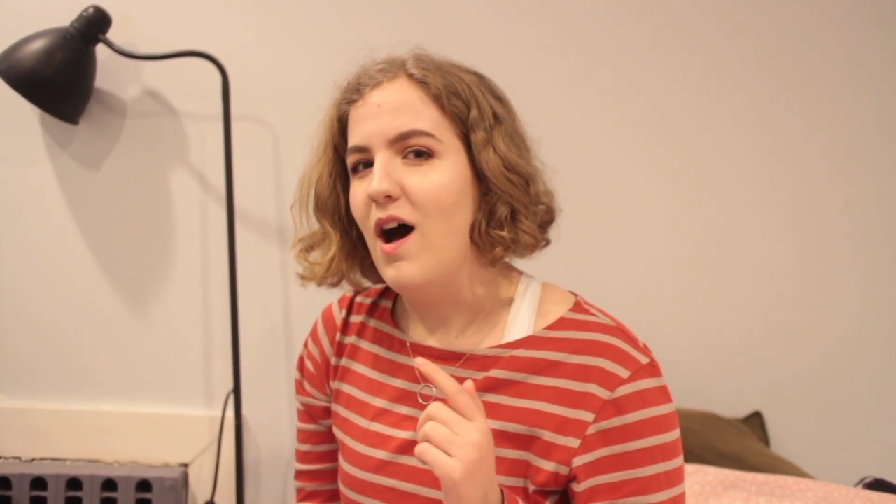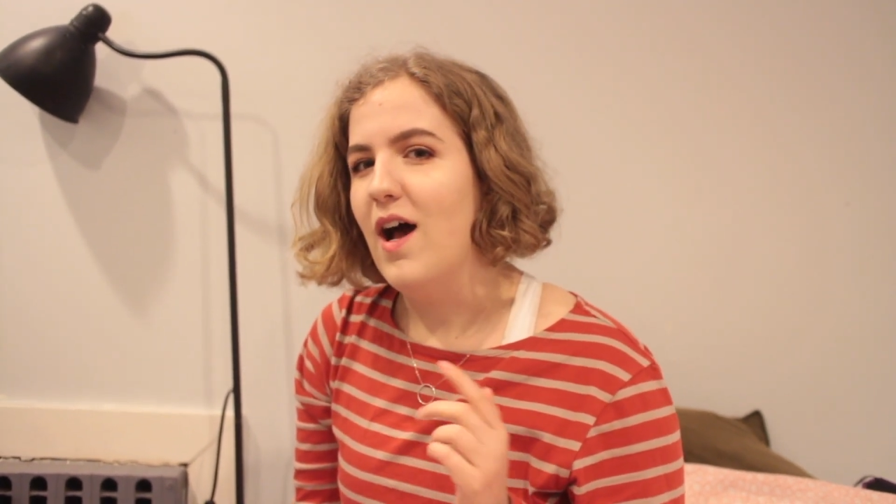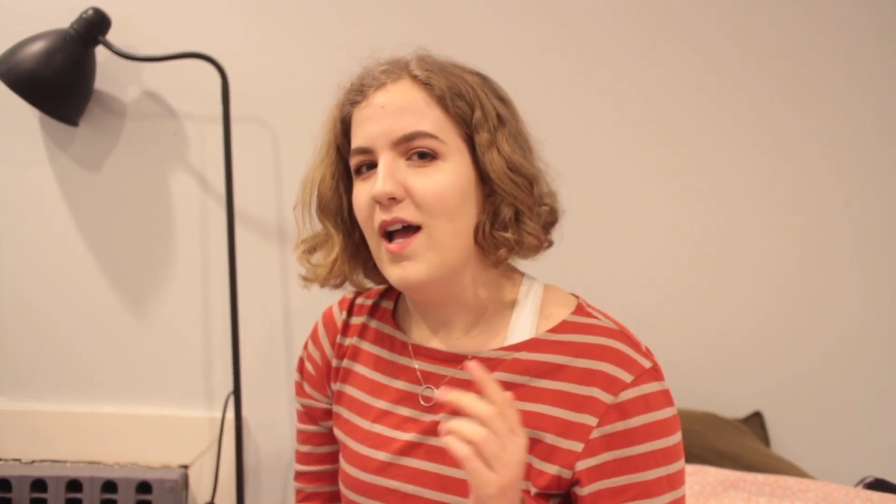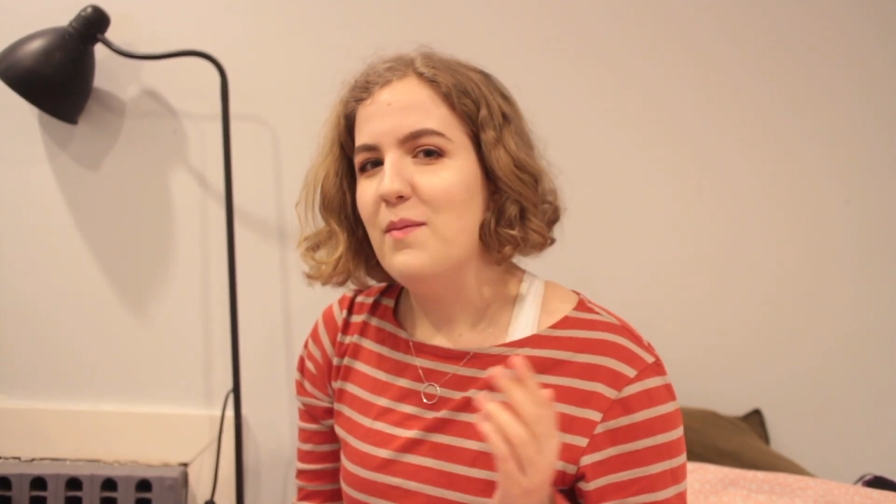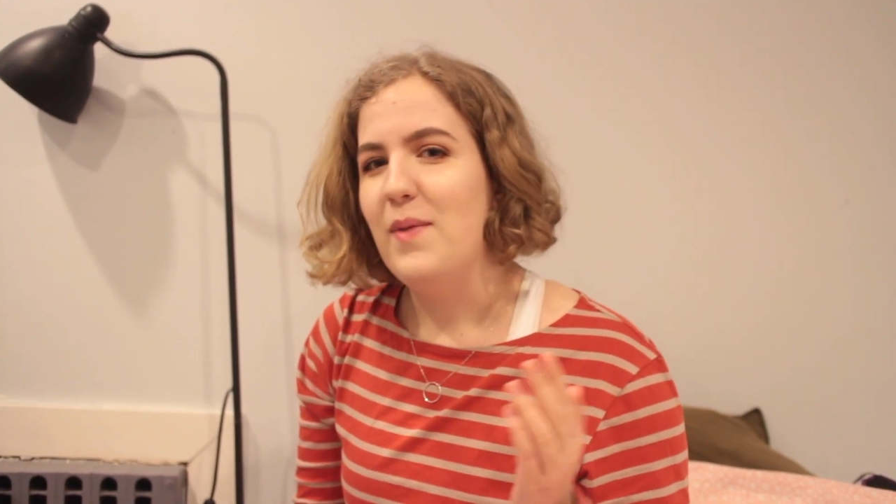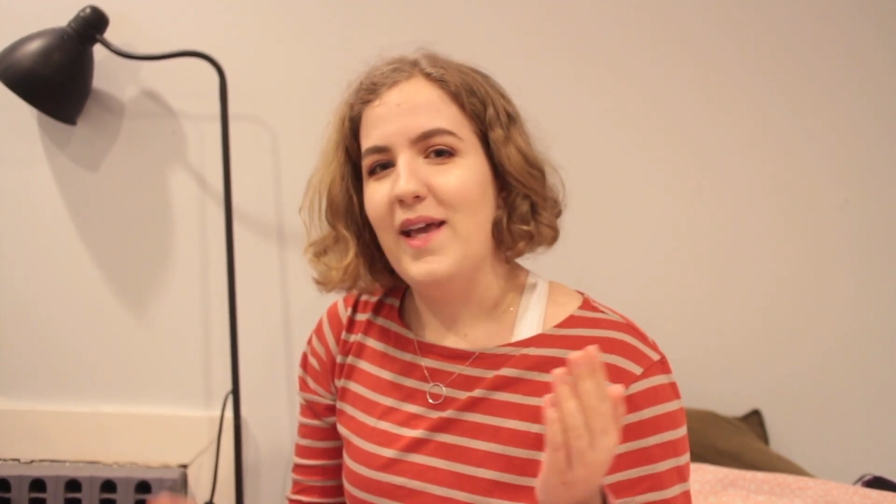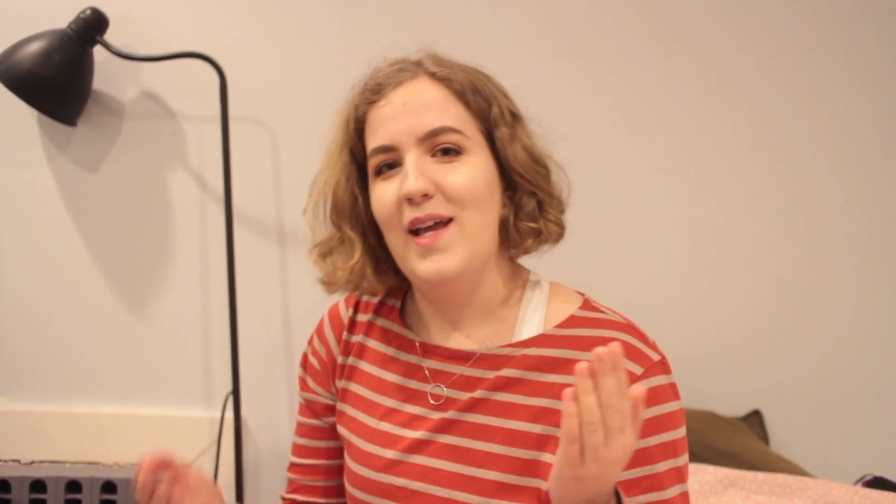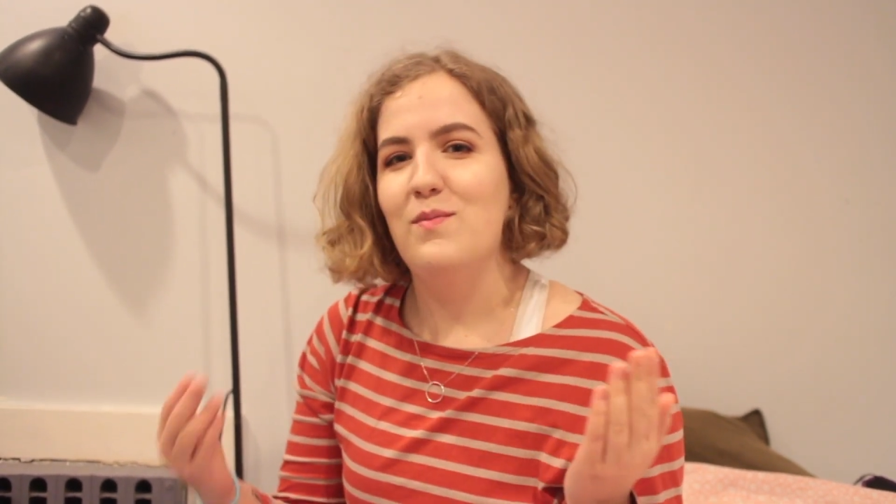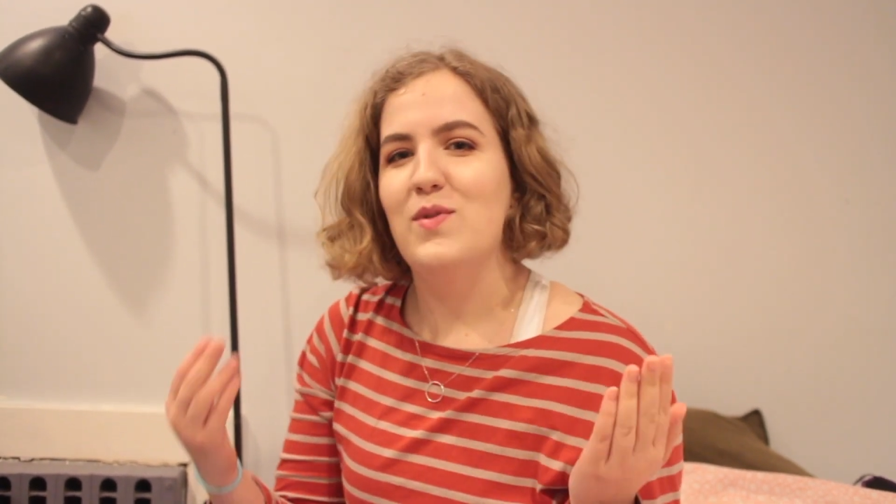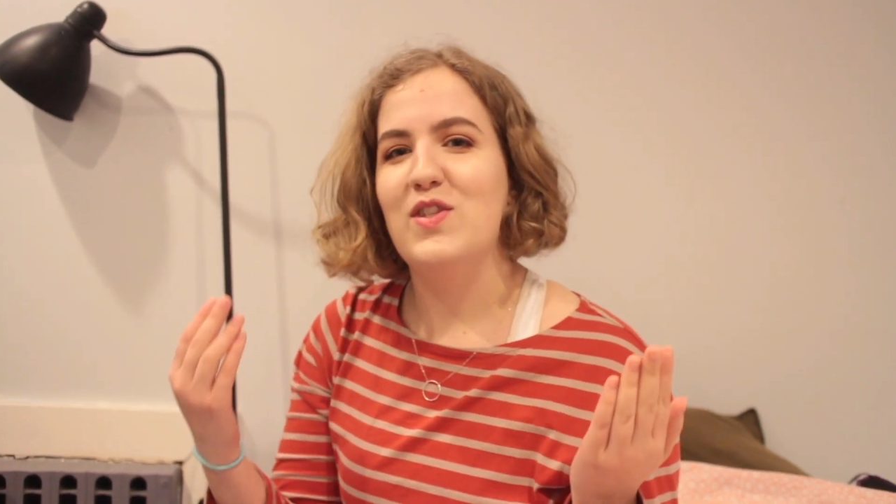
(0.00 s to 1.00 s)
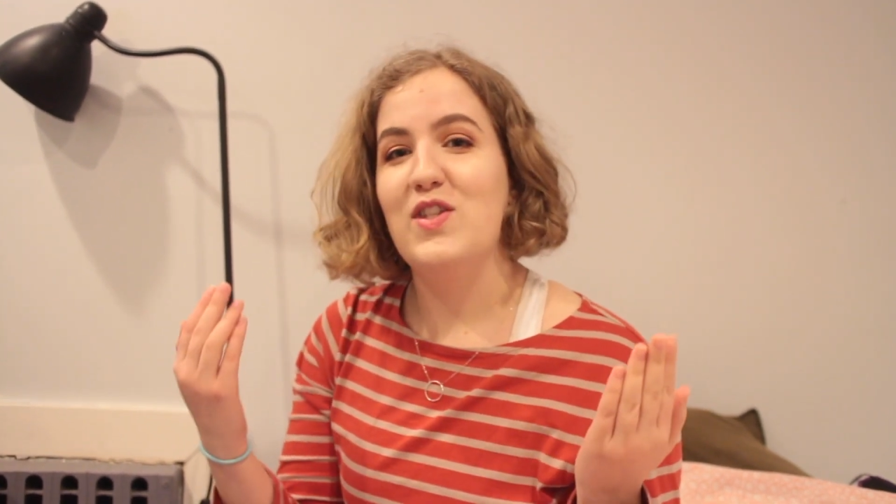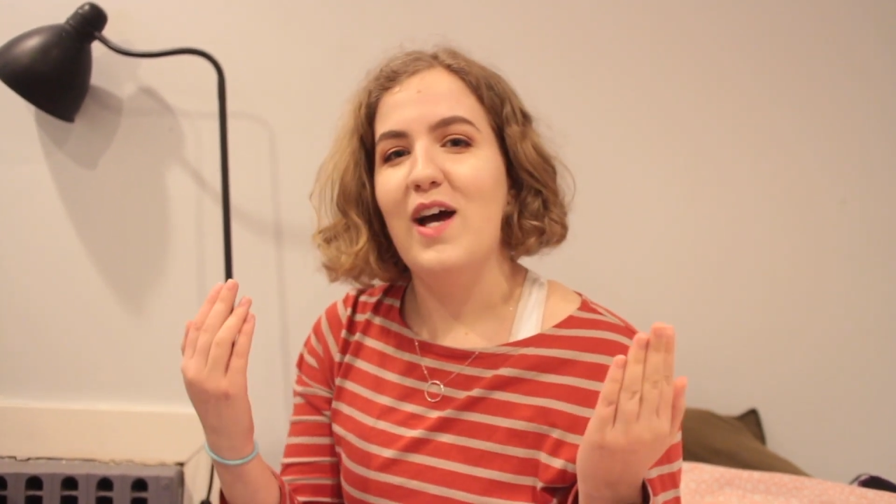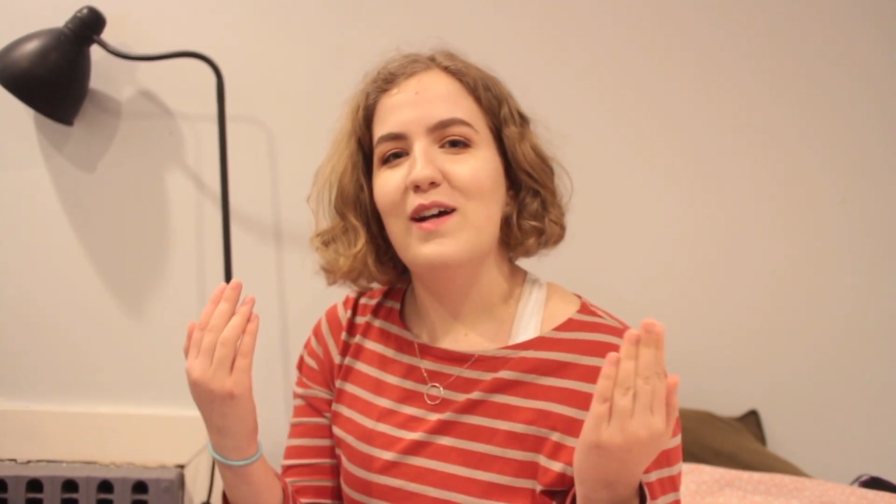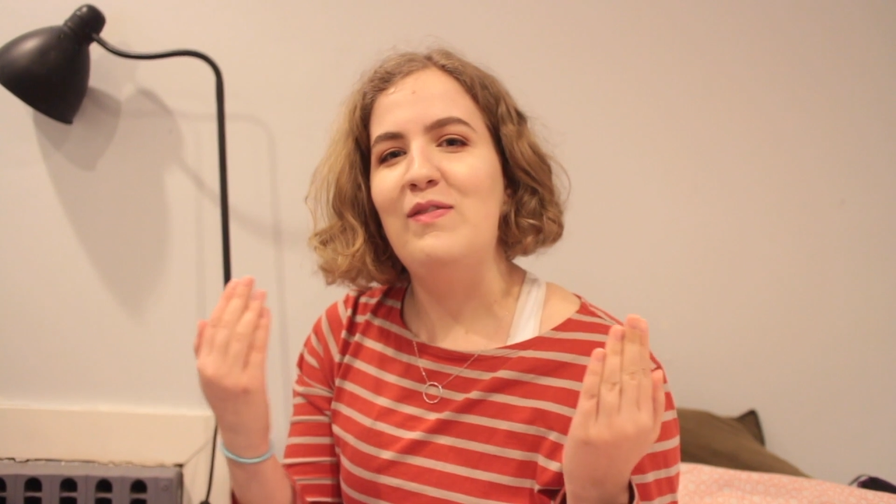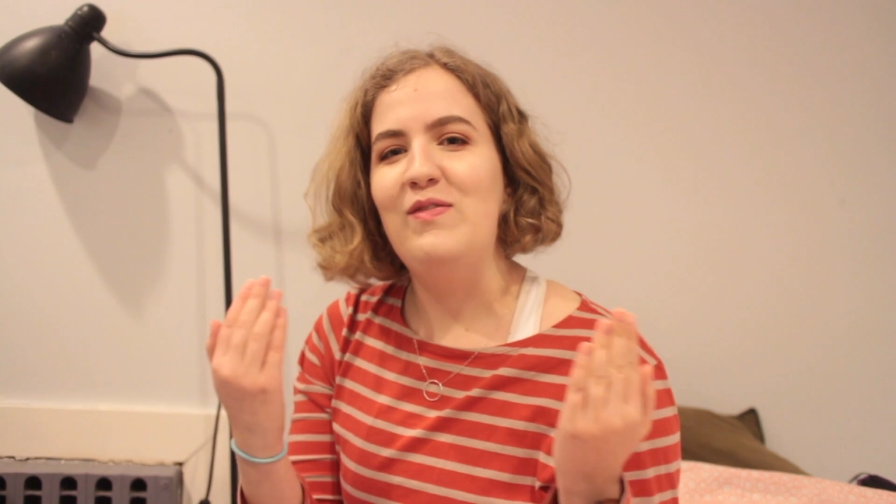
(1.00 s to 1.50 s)
I became
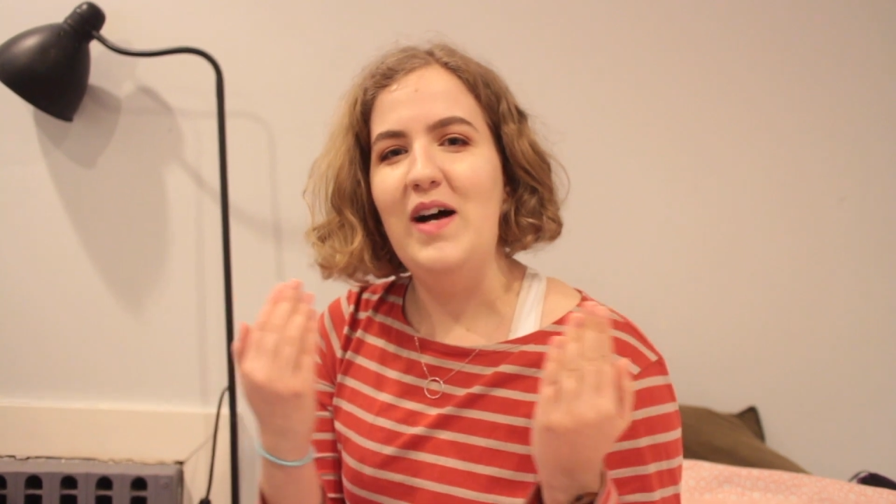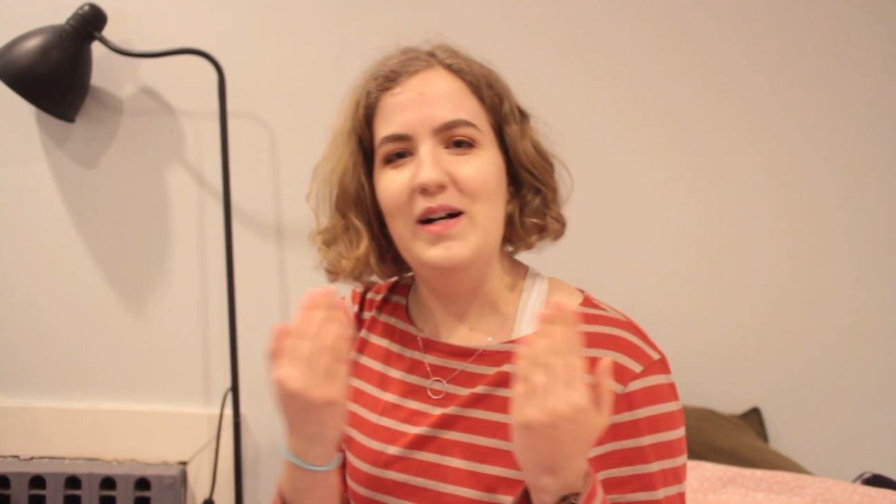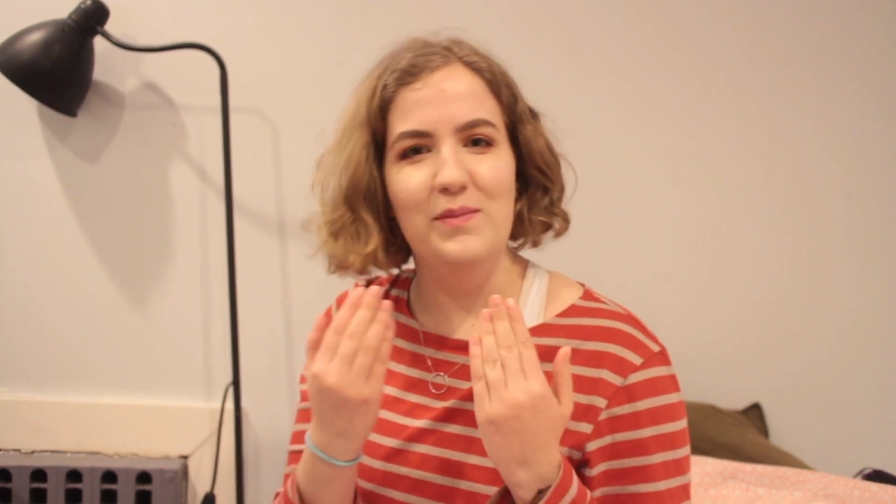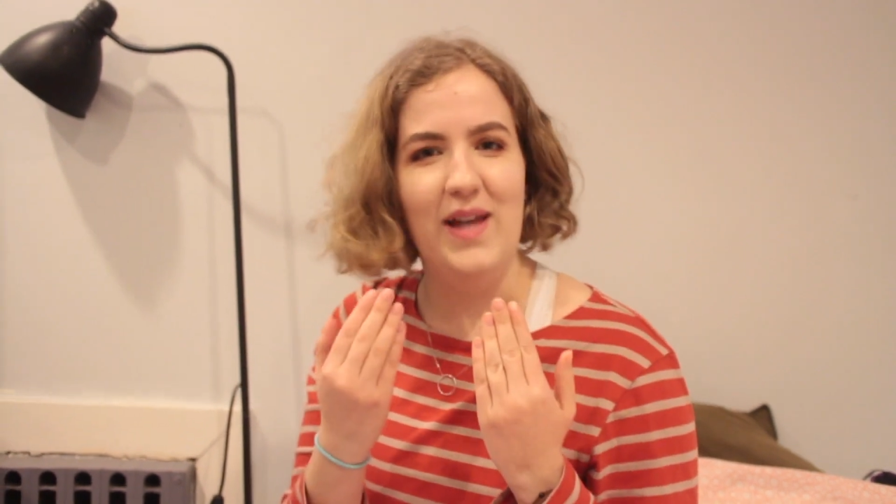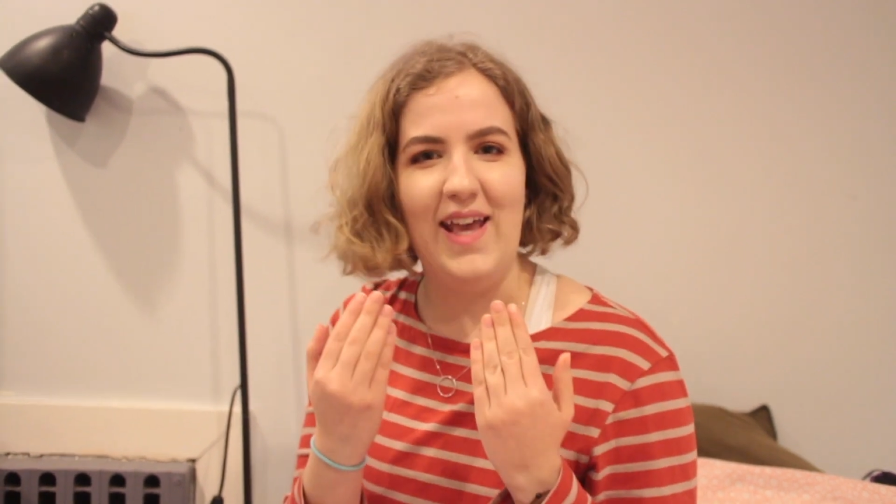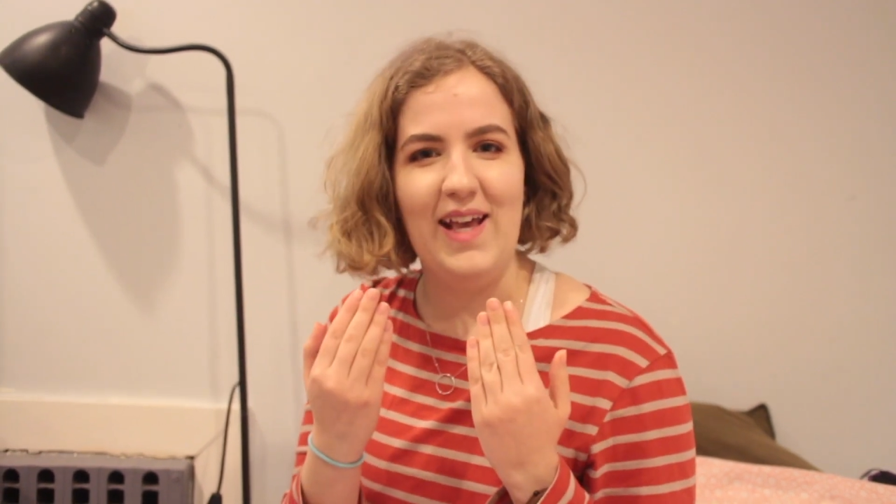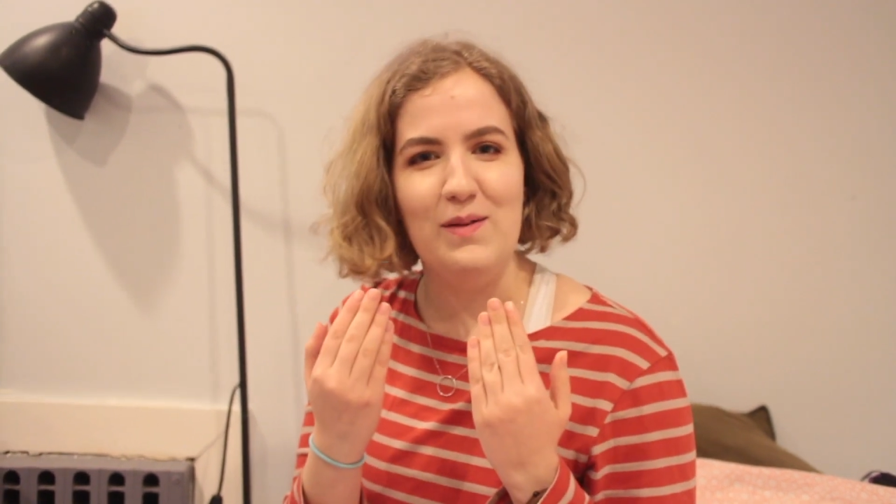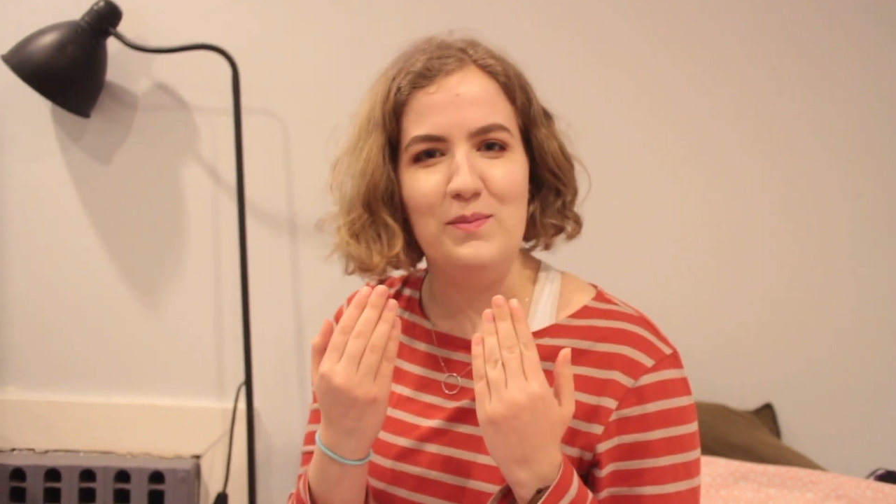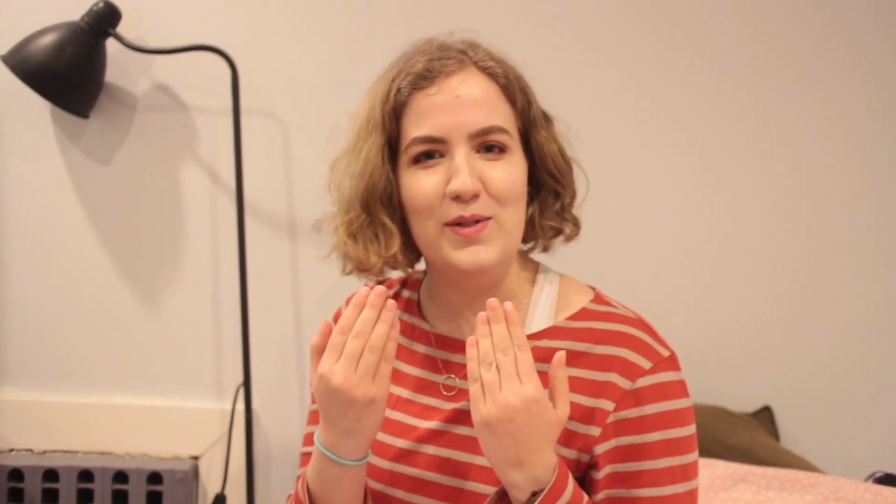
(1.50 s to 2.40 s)
stuck firmly